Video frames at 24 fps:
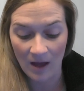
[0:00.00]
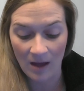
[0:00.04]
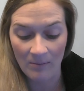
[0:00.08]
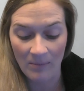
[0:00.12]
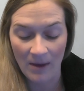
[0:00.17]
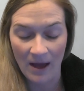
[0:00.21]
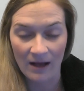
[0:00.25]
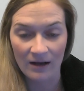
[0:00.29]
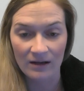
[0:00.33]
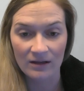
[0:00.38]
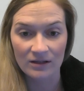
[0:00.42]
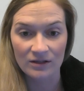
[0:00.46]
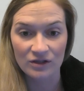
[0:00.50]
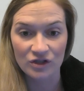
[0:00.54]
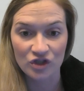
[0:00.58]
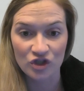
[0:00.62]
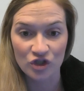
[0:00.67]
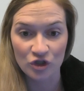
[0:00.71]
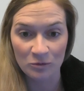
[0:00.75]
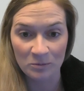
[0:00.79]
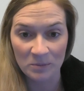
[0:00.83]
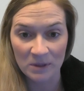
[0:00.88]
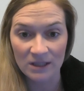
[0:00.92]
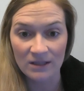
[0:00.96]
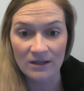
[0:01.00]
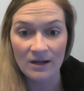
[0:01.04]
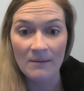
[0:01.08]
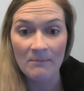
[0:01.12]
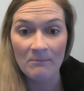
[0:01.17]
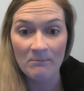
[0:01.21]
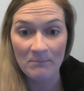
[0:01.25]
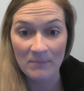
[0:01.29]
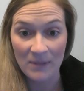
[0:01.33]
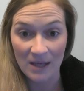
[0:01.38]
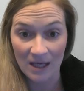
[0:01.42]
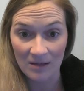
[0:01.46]
about the stupid
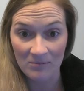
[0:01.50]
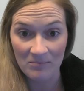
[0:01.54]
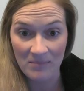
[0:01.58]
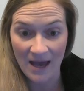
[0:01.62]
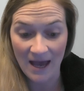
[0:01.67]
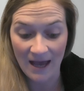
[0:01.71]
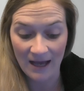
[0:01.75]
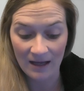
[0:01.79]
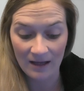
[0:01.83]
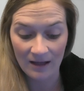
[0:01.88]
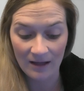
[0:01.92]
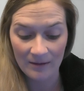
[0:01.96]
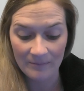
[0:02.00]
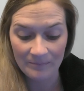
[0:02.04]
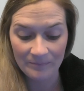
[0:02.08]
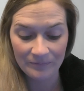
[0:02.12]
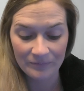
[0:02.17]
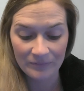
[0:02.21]
Big Mac.